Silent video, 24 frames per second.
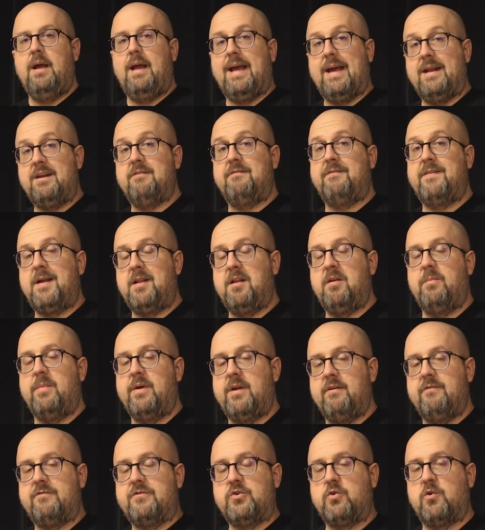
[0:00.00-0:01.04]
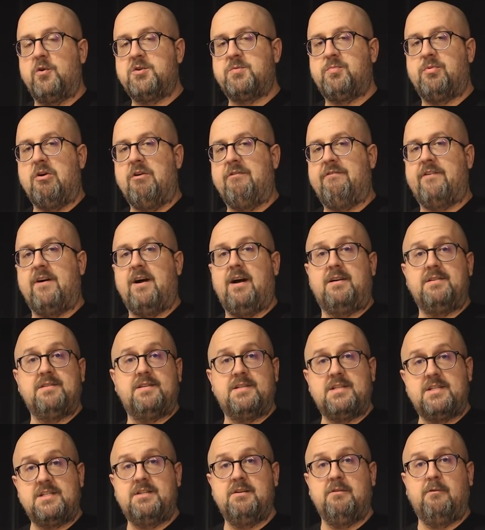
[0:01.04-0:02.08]
And development of Torx profiles
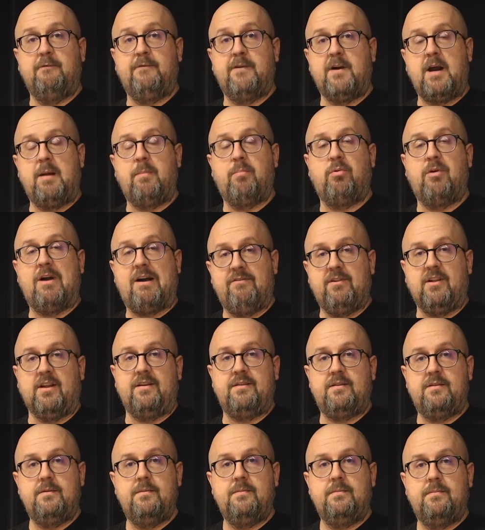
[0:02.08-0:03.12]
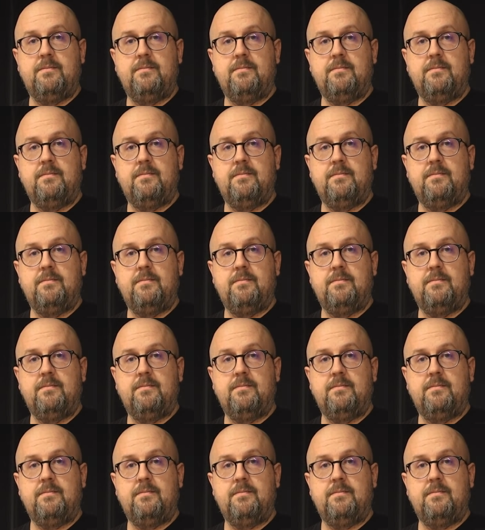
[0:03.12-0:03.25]
is still very prevalent.